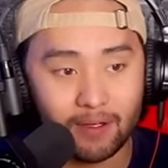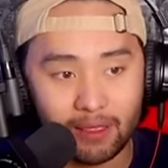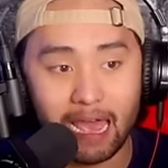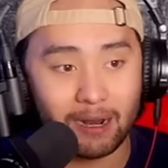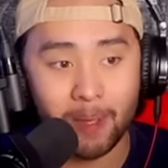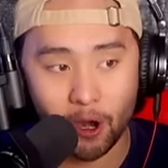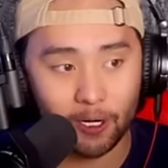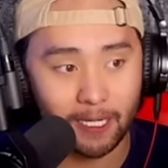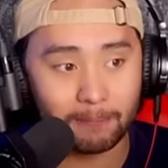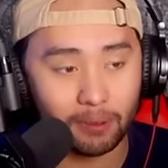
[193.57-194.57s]
that
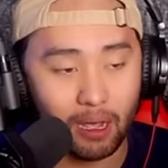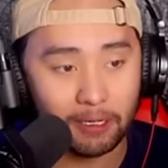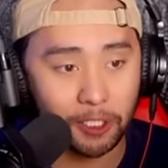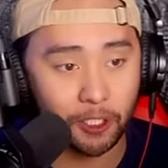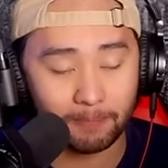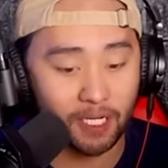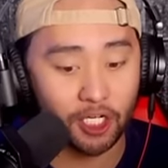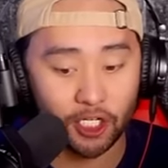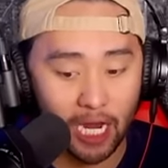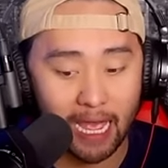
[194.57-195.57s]
American blood should be
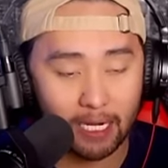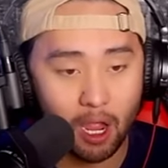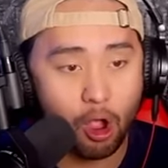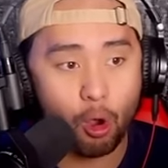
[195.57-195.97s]
shed